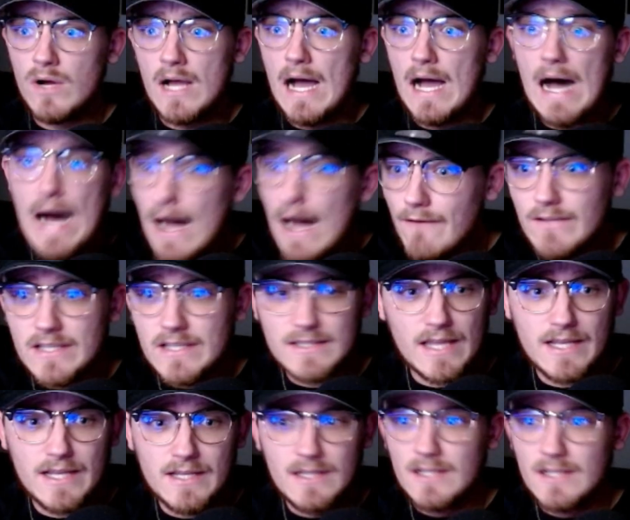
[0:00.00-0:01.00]
obvious,
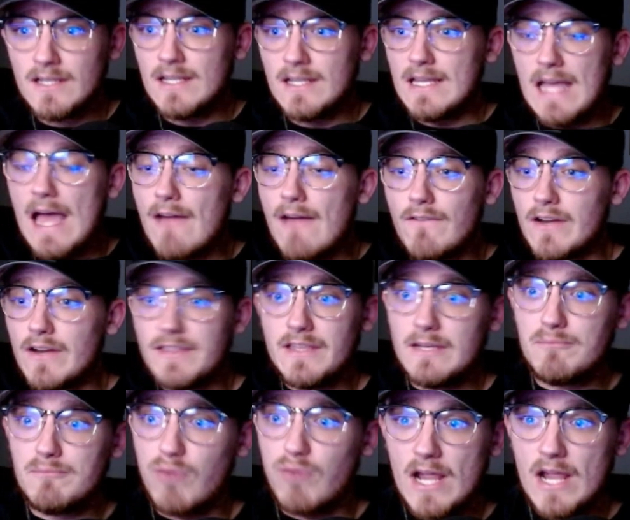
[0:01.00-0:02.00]
like
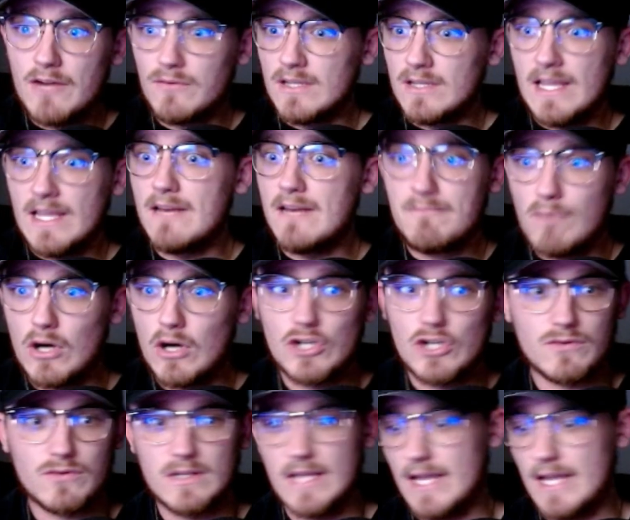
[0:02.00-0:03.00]
everything brand related,
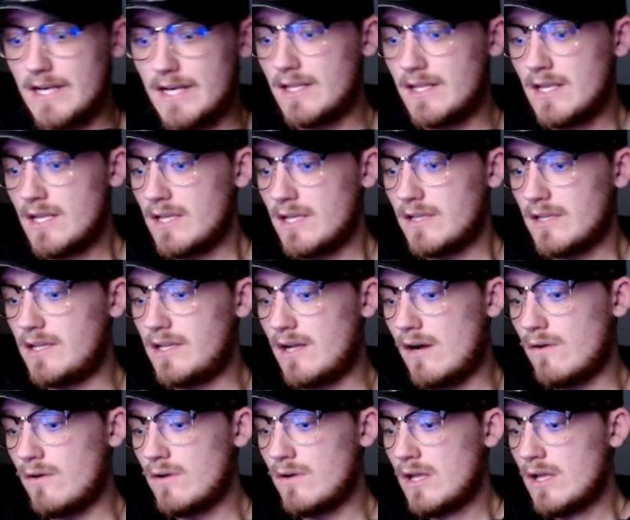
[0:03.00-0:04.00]
merch related,
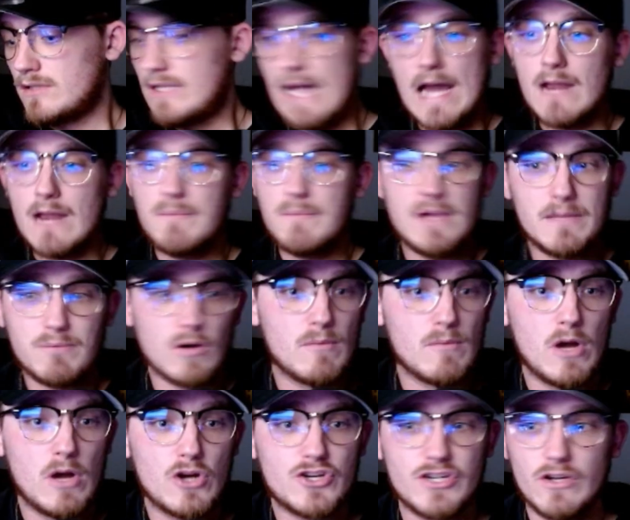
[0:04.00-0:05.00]
got a big
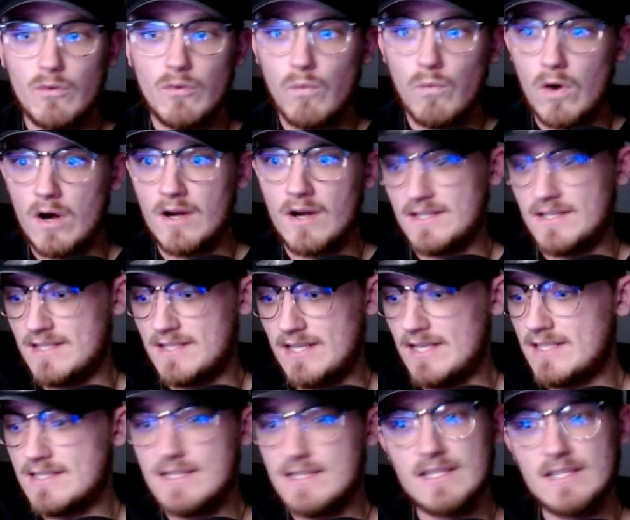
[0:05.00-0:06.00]
promotion at work,
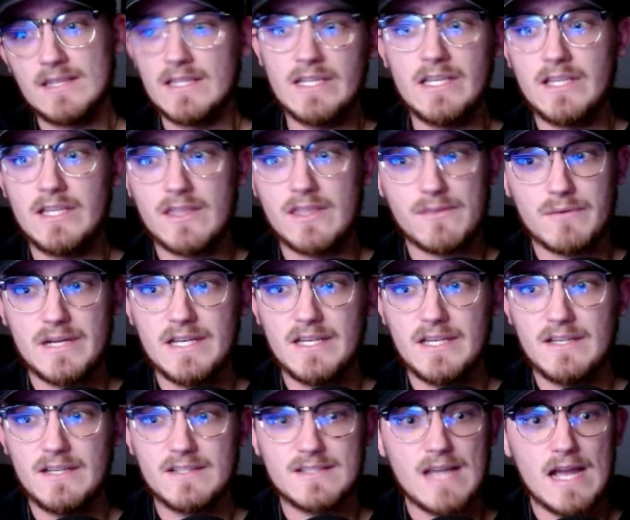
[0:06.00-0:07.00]
is the lead 3D
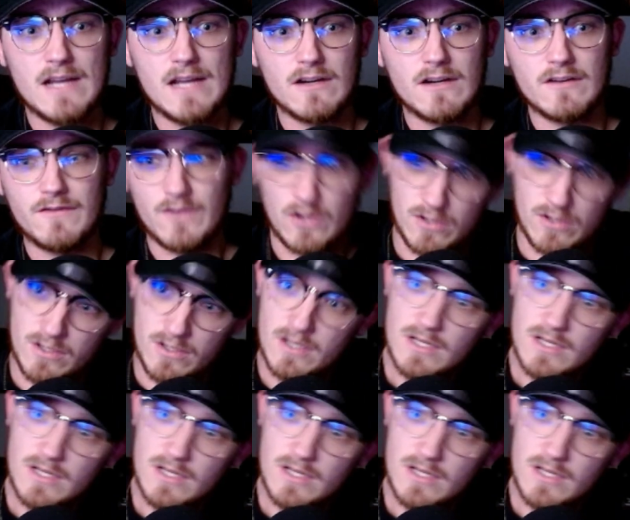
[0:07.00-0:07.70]
designer for,